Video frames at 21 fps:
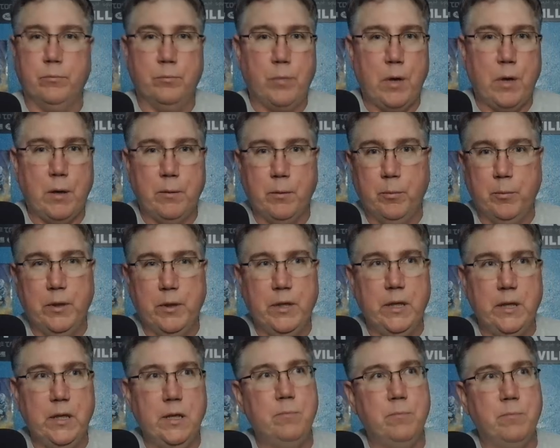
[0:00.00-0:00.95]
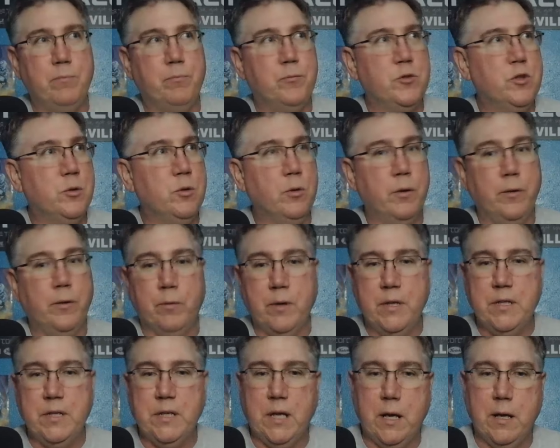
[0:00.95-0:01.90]
probably 2 or
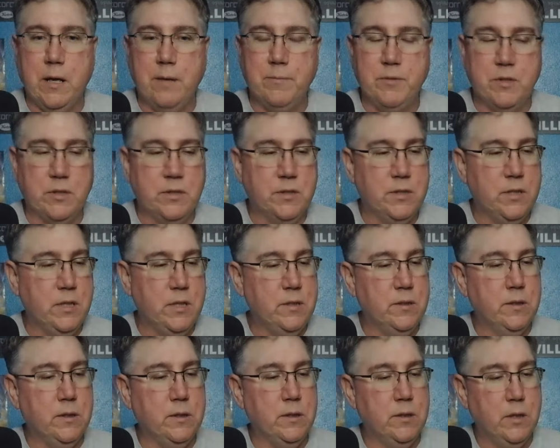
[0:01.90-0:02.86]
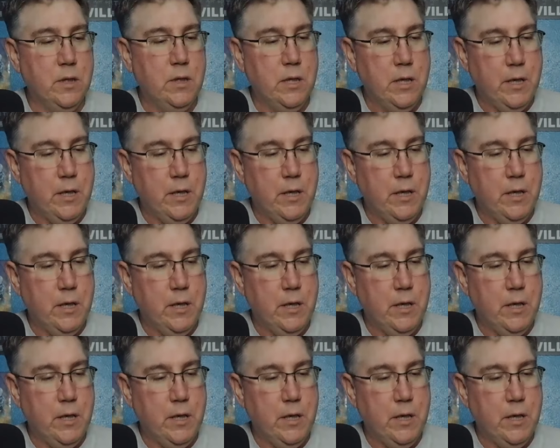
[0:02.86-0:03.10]
3 times a season